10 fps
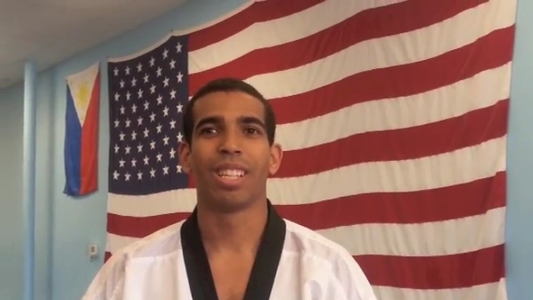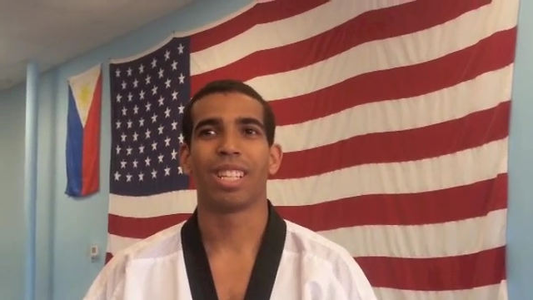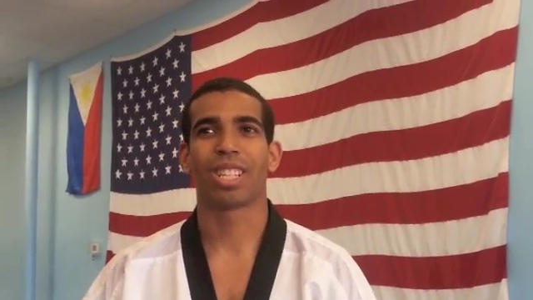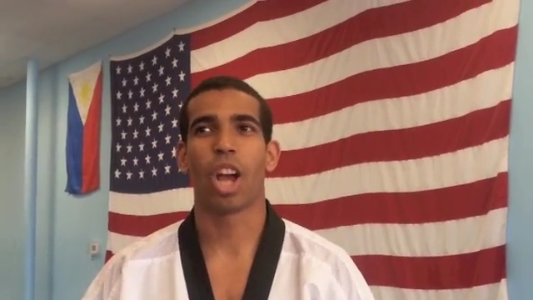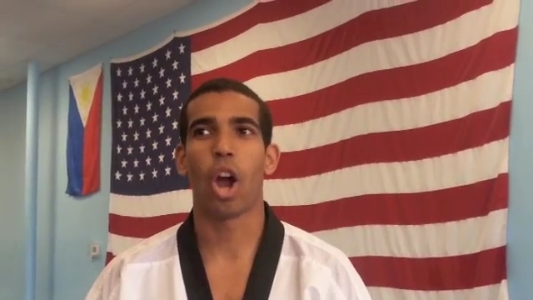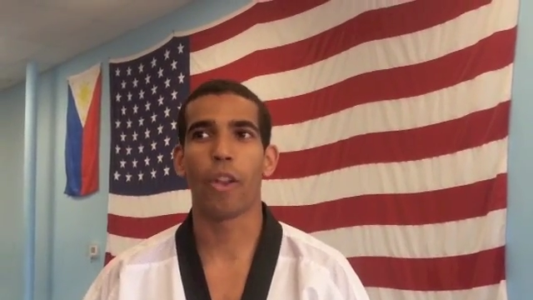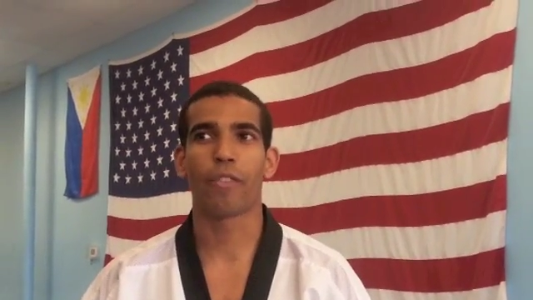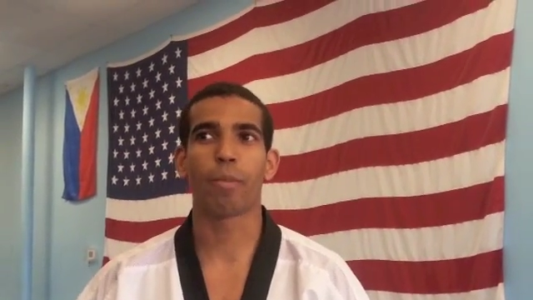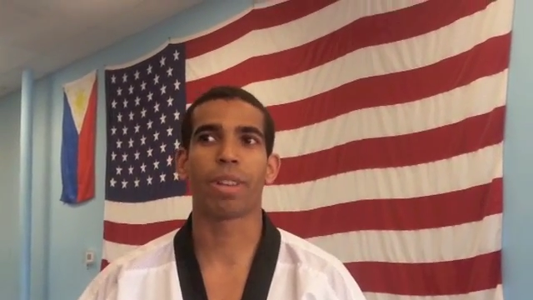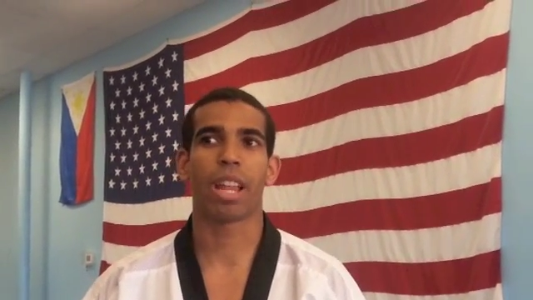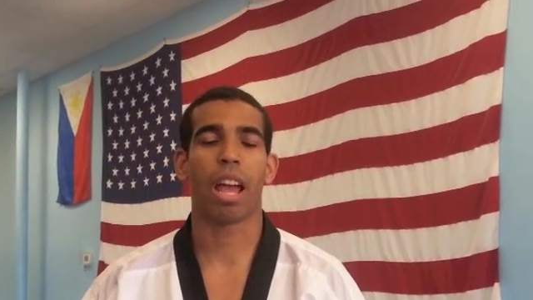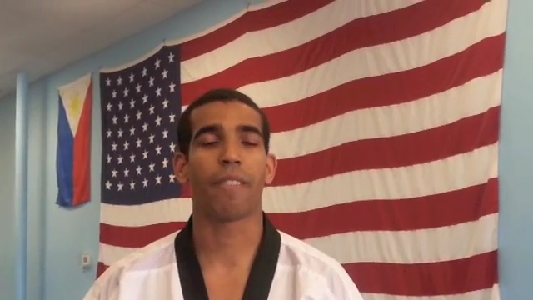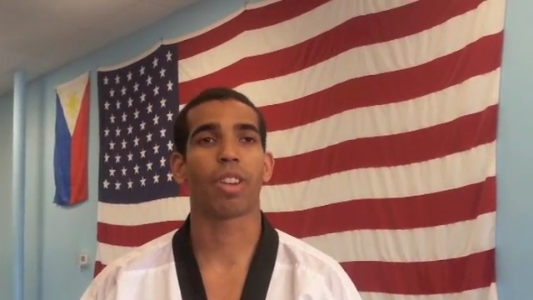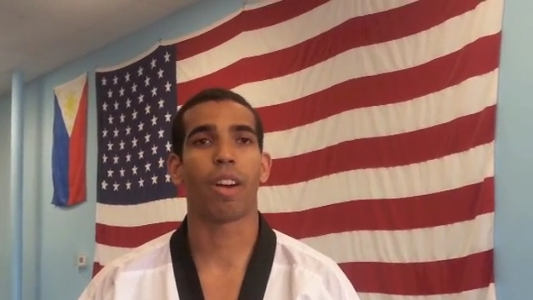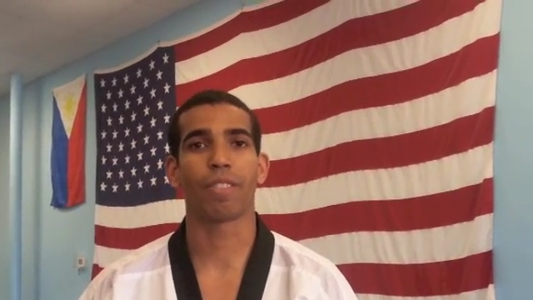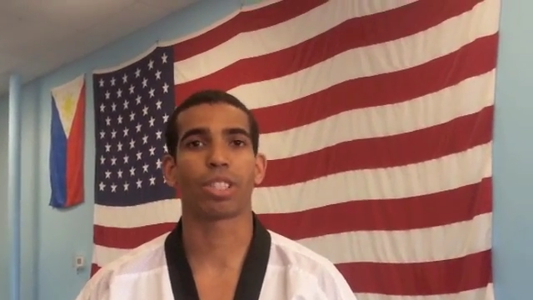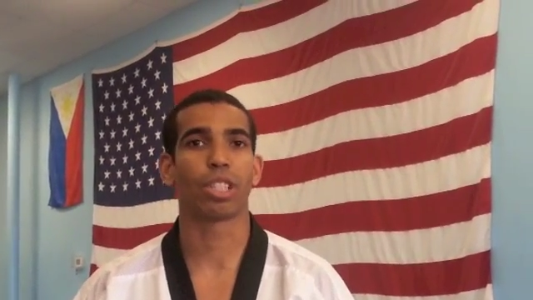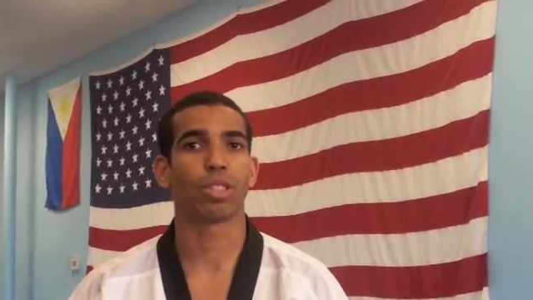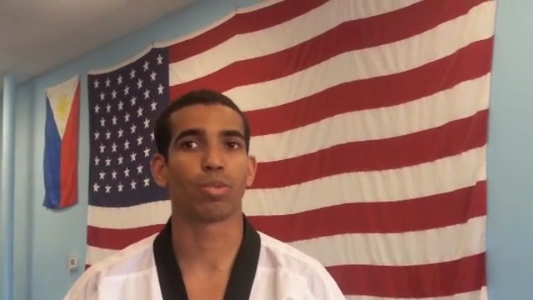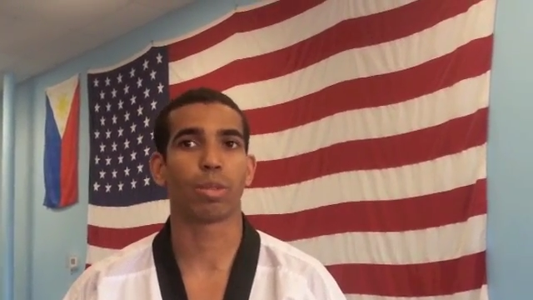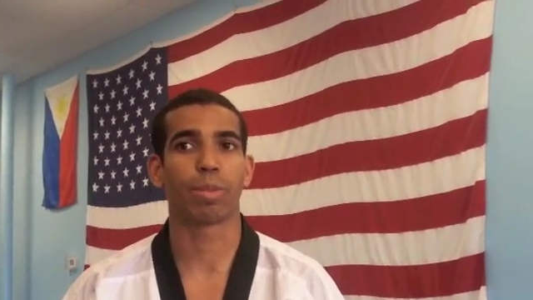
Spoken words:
it's hard for me to have conversations with